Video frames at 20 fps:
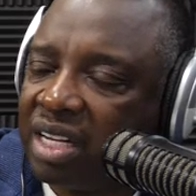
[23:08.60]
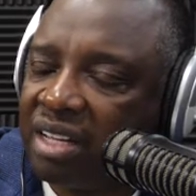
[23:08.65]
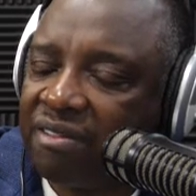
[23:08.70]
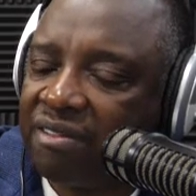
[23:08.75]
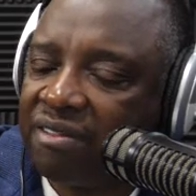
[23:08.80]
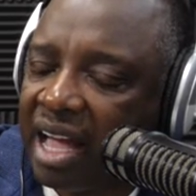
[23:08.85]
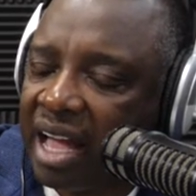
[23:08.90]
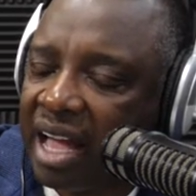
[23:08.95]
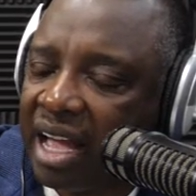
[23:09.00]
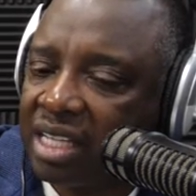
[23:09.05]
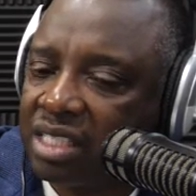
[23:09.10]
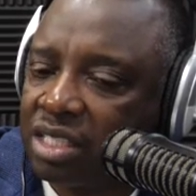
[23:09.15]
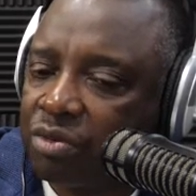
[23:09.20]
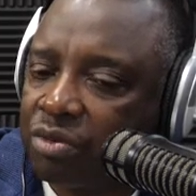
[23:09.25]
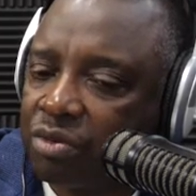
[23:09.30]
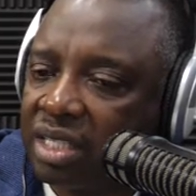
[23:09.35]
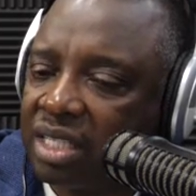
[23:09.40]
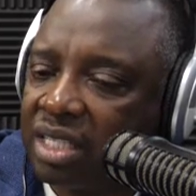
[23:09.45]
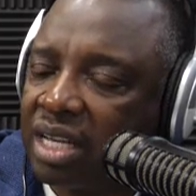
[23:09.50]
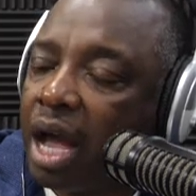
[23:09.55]

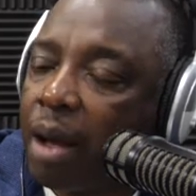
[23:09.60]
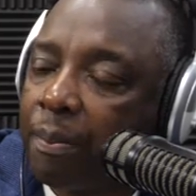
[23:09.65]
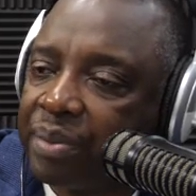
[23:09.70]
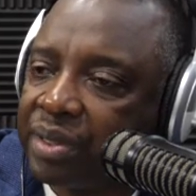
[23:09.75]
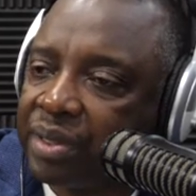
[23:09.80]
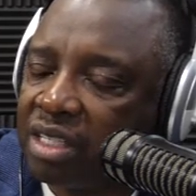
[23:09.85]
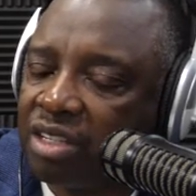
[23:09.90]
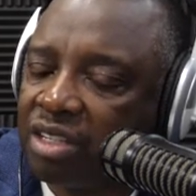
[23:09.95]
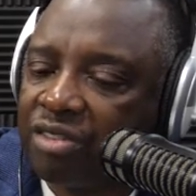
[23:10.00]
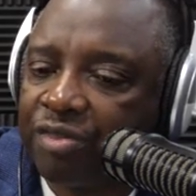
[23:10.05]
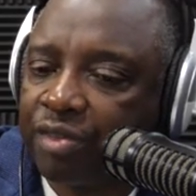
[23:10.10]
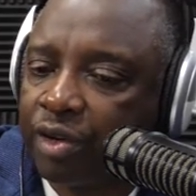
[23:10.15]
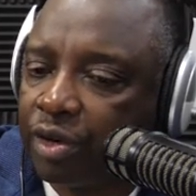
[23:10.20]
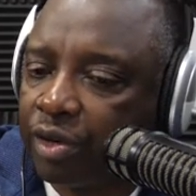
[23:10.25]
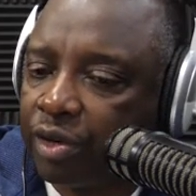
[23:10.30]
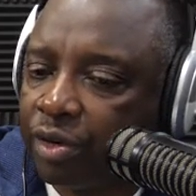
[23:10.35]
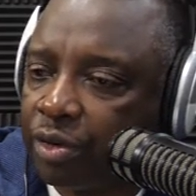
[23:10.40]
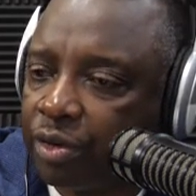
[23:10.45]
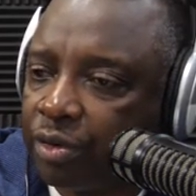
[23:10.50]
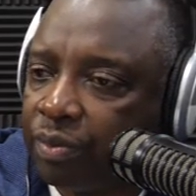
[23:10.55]
advisory company or
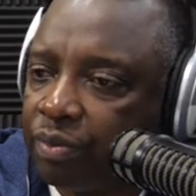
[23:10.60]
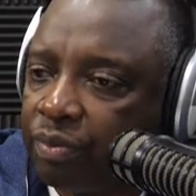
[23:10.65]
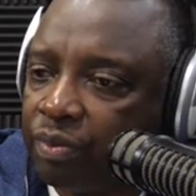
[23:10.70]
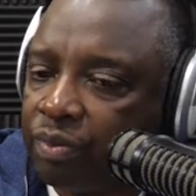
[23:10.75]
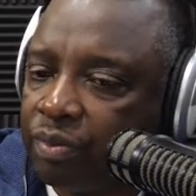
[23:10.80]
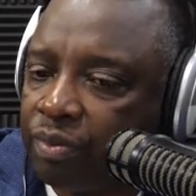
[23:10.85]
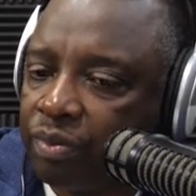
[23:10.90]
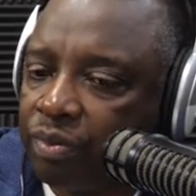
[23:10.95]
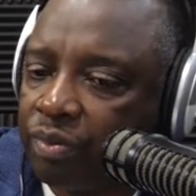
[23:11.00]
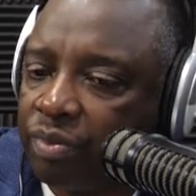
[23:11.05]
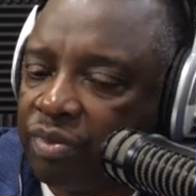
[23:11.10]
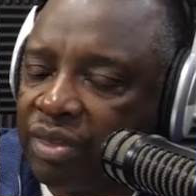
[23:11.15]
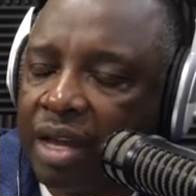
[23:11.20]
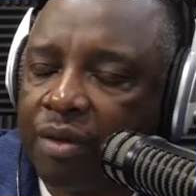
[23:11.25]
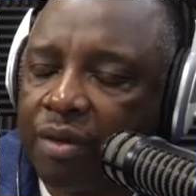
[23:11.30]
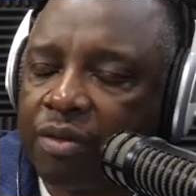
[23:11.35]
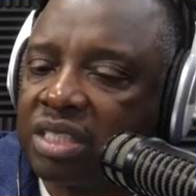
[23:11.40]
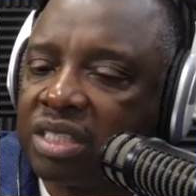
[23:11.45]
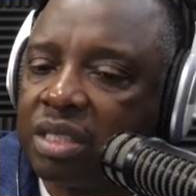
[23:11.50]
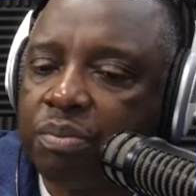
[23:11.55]
firm
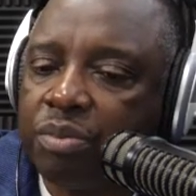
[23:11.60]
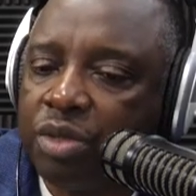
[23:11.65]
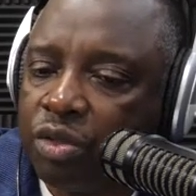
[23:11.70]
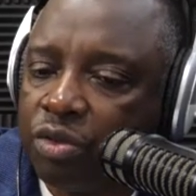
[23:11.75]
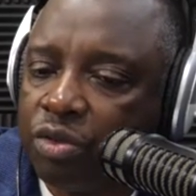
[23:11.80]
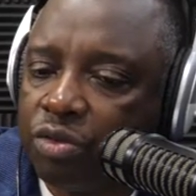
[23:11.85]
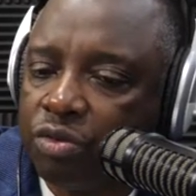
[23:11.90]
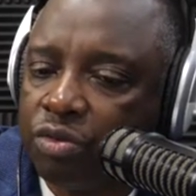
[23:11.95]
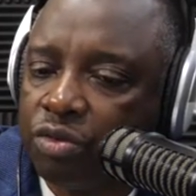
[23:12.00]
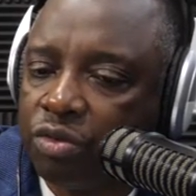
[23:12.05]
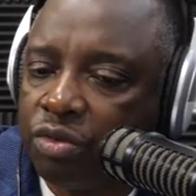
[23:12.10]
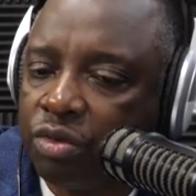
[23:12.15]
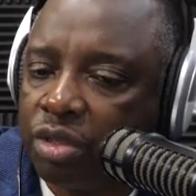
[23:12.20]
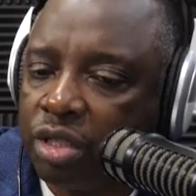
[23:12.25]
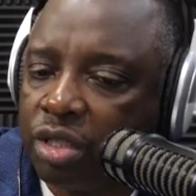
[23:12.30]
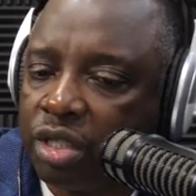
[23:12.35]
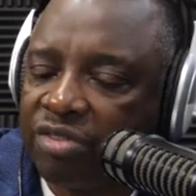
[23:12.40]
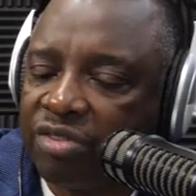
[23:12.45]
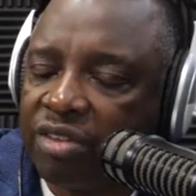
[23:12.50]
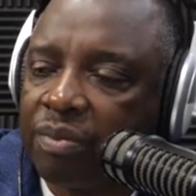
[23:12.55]
that was immune
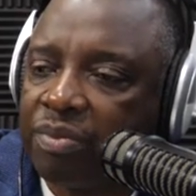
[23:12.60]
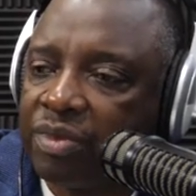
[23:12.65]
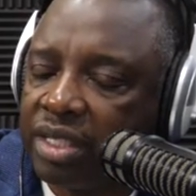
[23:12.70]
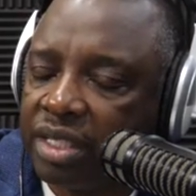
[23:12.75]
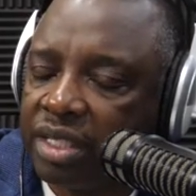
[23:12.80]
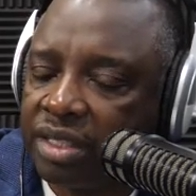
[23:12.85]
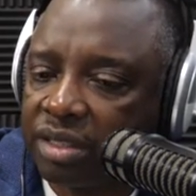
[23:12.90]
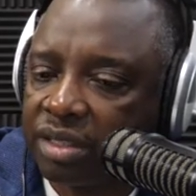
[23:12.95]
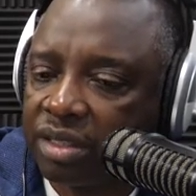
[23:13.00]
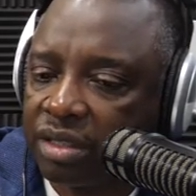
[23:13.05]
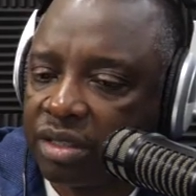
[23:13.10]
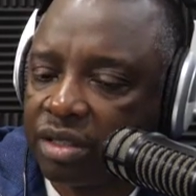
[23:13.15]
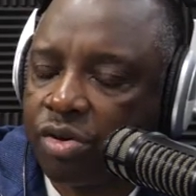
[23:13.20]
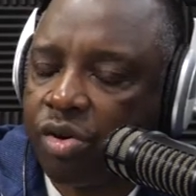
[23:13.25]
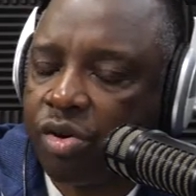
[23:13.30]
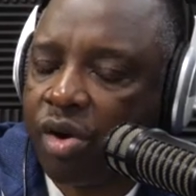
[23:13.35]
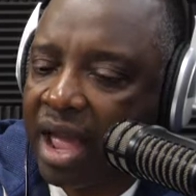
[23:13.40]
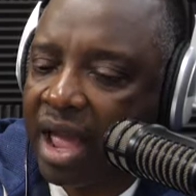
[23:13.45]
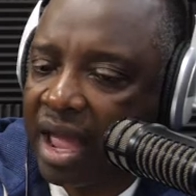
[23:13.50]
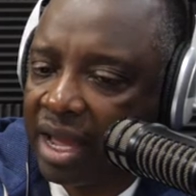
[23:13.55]
from this
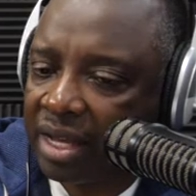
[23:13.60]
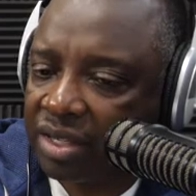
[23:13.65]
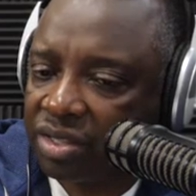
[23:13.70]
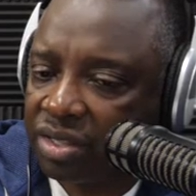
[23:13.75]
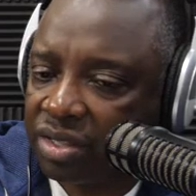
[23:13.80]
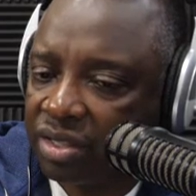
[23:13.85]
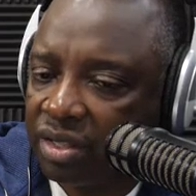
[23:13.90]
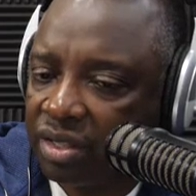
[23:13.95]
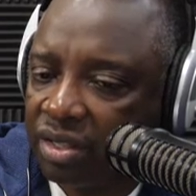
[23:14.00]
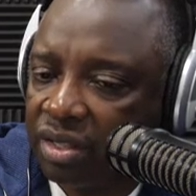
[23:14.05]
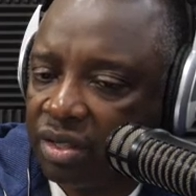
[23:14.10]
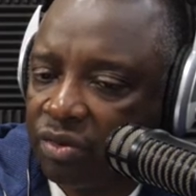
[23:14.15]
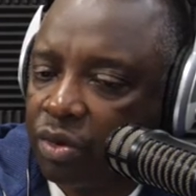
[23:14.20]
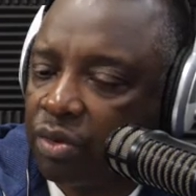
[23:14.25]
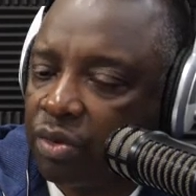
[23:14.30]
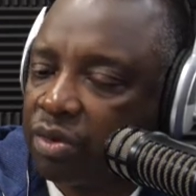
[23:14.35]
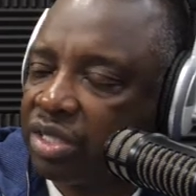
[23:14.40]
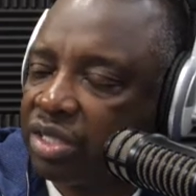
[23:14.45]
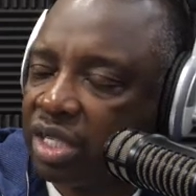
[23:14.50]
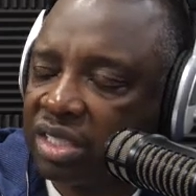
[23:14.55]
crash. We
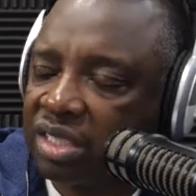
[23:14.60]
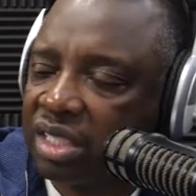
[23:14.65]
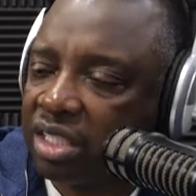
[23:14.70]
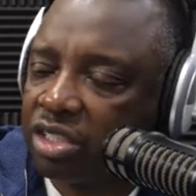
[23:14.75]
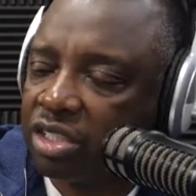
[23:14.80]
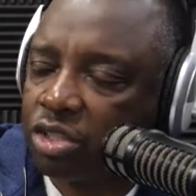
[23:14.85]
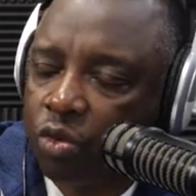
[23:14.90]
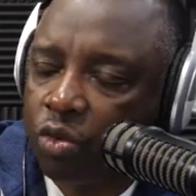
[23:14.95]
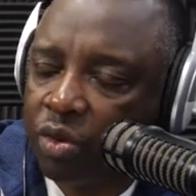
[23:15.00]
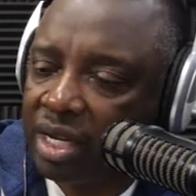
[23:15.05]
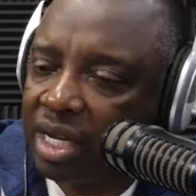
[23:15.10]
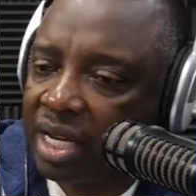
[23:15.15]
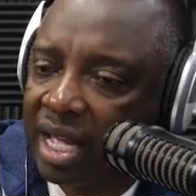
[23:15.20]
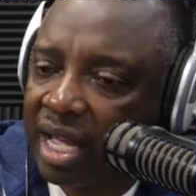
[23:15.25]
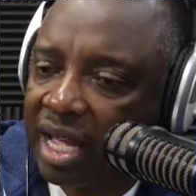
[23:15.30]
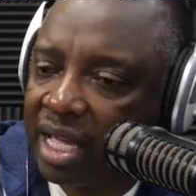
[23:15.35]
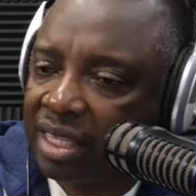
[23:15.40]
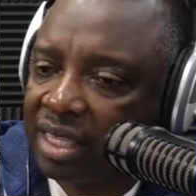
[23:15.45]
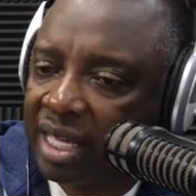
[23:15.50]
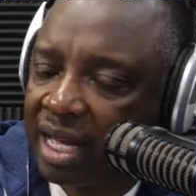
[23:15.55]
were just at
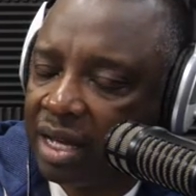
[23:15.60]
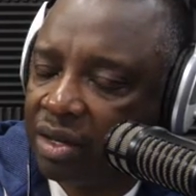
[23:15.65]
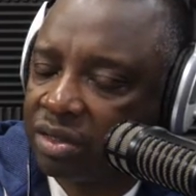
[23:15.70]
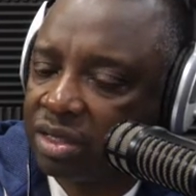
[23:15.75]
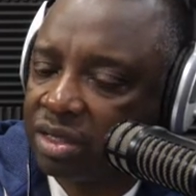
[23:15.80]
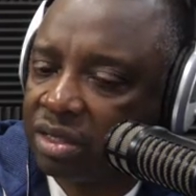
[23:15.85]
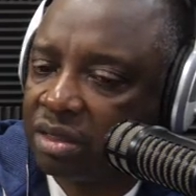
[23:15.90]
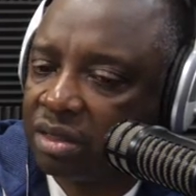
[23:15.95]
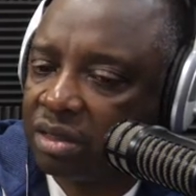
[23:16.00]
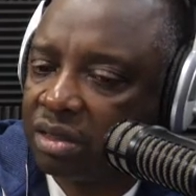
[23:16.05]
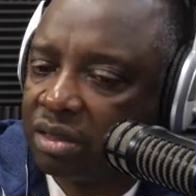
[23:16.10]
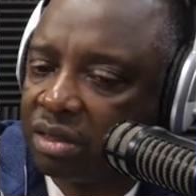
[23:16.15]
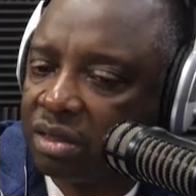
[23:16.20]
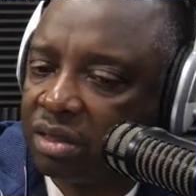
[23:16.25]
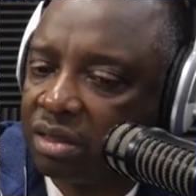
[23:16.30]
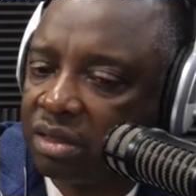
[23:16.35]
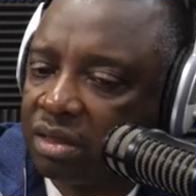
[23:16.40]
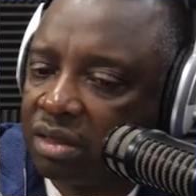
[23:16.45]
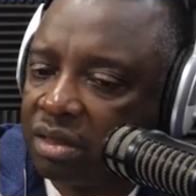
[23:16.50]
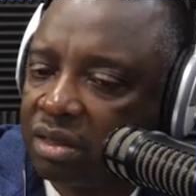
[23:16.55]
29,000
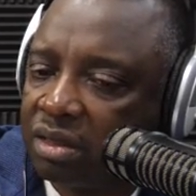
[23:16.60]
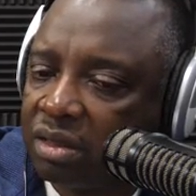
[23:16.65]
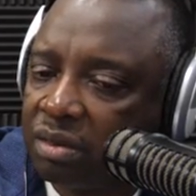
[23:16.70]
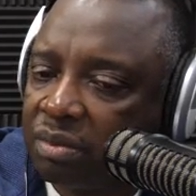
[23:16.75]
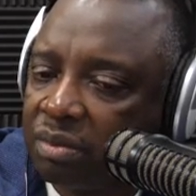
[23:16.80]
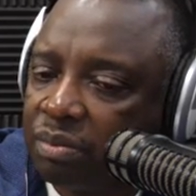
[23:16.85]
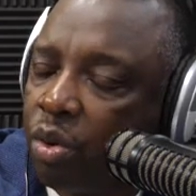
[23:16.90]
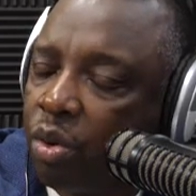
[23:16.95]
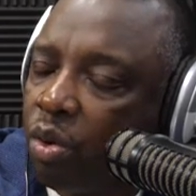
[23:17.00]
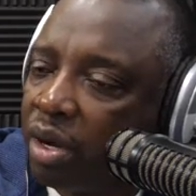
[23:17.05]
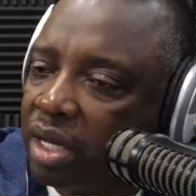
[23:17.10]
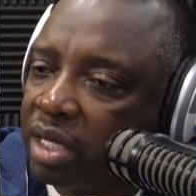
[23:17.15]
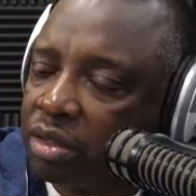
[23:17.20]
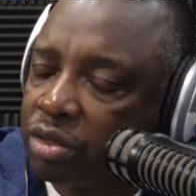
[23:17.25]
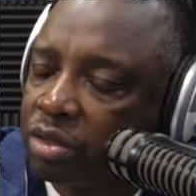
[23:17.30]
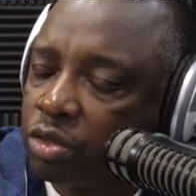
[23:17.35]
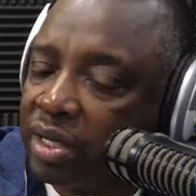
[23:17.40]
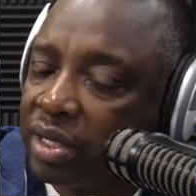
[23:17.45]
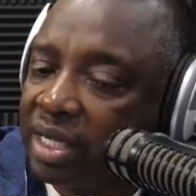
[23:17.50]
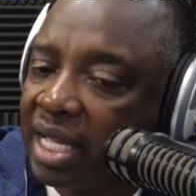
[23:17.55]
on
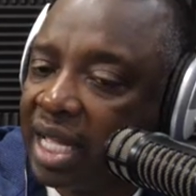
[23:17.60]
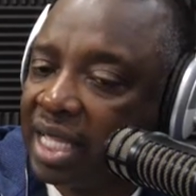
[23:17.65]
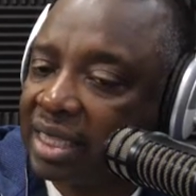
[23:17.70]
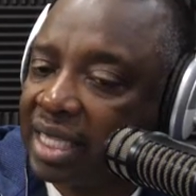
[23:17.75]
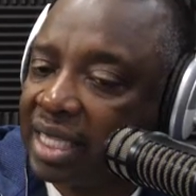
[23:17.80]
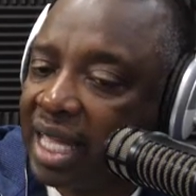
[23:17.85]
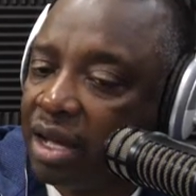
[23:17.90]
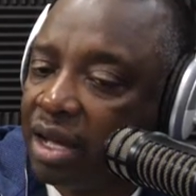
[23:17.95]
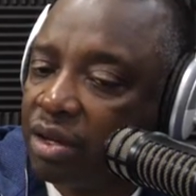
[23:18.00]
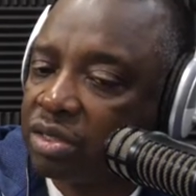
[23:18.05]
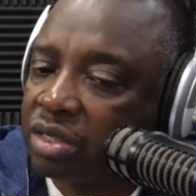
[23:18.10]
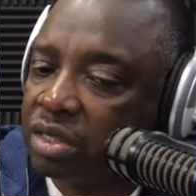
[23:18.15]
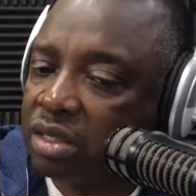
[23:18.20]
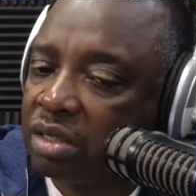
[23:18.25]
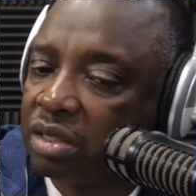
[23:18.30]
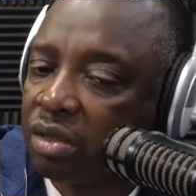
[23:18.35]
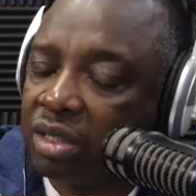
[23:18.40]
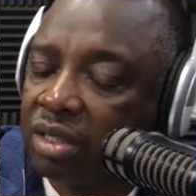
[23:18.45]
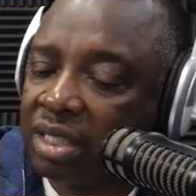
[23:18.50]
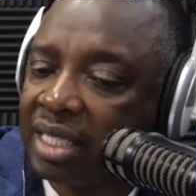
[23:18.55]

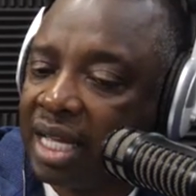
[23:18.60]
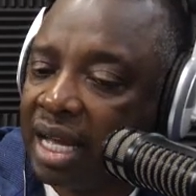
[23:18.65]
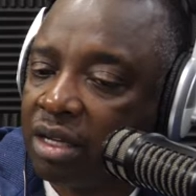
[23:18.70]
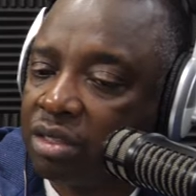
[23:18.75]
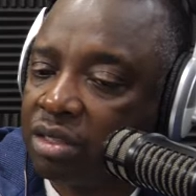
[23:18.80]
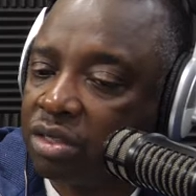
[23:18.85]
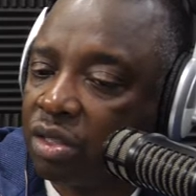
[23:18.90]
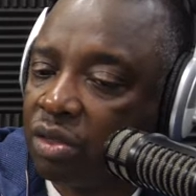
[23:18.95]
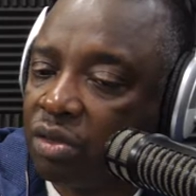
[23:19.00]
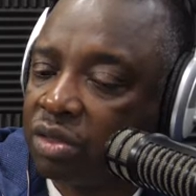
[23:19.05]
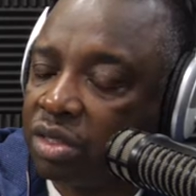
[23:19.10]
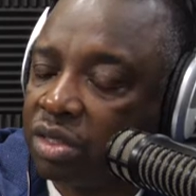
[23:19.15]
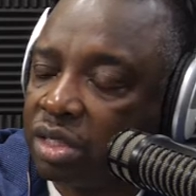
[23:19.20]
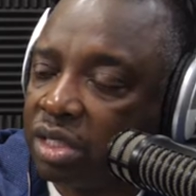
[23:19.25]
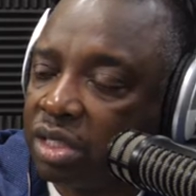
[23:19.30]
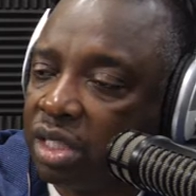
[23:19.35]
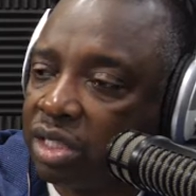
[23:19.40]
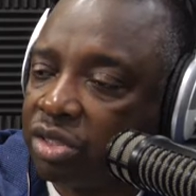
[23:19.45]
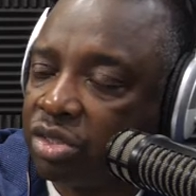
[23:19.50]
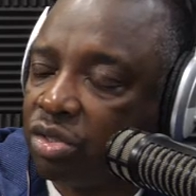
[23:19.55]
the Dow Jones
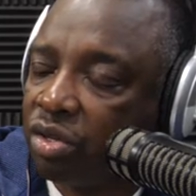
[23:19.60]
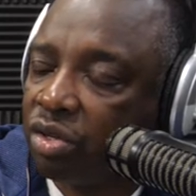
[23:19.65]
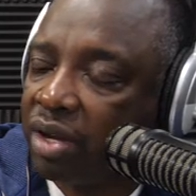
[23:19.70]
Industrial